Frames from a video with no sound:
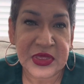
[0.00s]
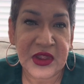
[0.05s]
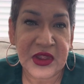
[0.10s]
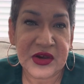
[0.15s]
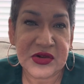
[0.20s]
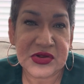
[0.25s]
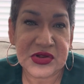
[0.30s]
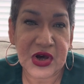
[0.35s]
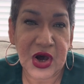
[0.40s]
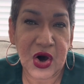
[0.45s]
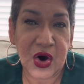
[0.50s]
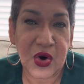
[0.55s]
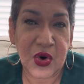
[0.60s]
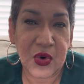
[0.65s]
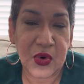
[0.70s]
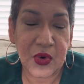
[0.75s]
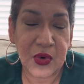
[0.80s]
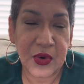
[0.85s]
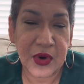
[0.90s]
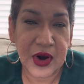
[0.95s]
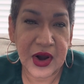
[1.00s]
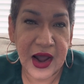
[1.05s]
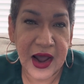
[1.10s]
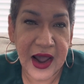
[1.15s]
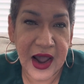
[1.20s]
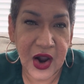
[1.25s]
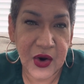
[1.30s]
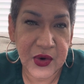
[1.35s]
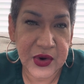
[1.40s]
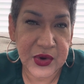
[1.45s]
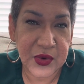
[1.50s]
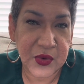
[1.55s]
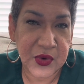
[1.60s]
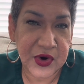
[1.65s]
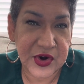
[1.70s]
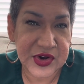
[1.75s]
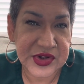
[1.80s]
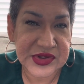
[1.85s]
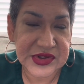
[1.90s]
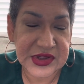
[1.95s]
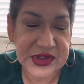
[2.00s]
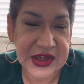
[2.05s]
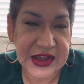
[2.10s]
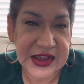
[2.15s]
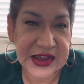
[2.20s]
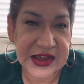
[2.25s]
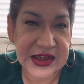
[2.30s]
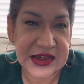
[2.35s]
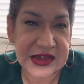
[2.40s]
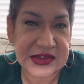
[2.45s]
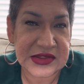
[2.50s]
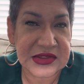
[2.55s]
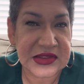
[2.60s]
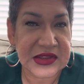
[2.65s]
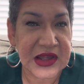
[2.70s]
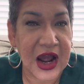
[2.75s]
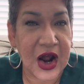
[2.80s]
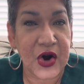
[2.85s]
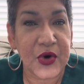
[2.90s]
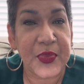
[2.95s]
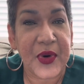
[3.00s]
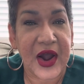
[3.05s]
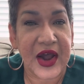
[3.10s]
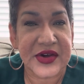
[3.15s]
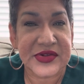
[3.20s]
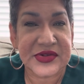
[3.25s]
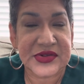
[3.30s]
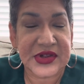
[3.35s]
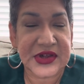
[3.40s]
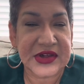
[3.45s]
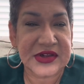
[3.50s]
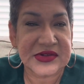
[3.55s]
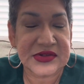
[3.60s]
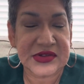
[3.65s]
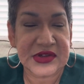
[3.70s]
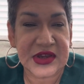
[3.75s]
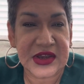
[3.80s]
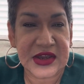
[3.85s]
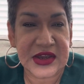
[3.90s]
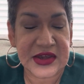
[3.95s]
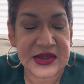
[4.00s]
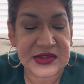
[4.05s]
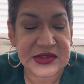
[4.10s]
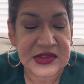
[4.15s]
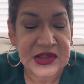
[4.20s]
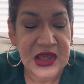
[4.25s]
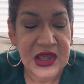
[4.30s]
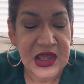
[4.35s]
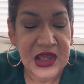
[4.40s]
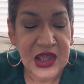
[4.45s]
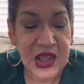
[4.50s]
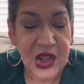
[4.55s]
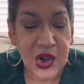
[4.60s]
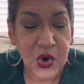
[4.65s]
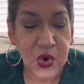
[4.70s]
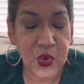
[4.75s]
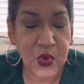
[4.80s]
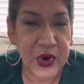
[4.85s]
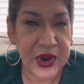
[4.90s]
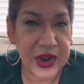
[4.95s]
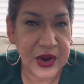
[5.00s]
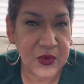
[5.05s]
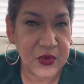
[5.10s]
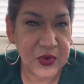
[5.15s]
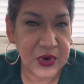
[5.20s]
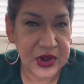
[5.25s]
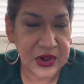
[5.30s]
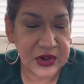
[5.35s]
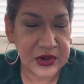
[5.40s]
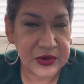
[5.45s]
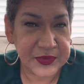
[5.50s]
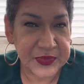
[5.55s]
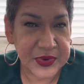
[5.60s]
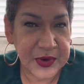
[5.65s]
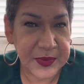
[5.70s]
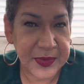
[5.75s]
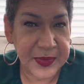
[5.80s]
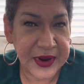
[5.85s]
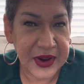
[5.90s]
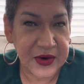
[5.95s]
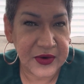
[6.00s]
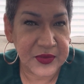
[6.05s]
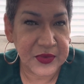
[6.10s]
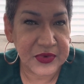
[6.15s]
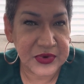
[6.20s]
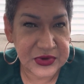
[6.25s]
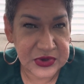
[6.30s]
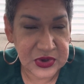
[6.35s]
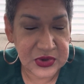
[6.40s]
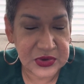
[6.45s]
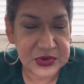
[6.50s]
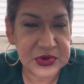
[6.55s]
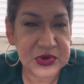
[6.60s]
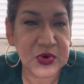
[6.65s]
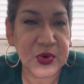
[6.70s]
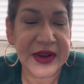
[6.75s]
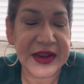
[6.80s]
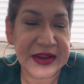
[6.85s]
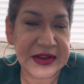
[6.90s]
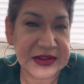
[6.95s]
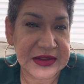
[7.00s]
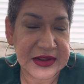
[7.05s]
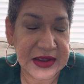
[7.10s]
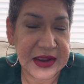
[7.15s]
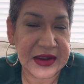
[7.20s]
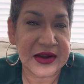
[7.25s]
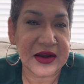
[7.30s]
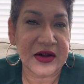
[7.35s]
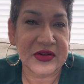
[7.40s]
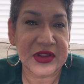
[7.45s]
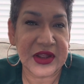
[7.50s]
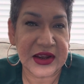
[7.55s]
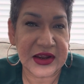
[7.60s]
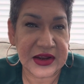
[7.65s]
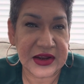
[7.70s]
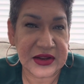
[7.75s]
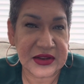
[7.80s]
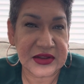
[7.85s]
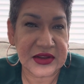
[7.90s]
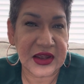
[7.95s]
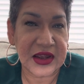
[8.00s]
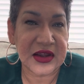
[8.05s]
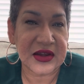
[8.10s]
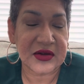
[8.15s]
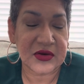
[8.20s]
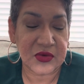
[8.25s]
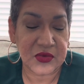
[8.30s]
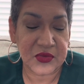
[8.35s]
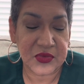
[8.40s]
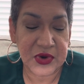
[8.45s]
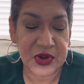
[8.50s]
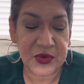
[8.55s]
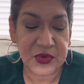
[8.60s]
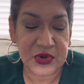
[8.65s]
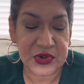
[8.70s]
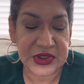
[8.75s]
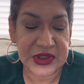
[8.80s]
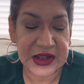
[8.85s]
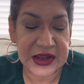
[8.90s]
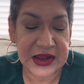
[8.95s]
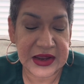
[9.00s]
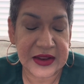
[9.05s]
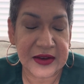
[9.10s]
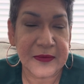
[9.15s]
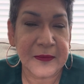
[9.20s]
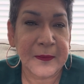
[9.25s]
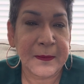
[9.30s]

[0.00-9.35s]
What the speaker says: So how it works is our process is we will prepare, you'll do an intake. On the intake, we will need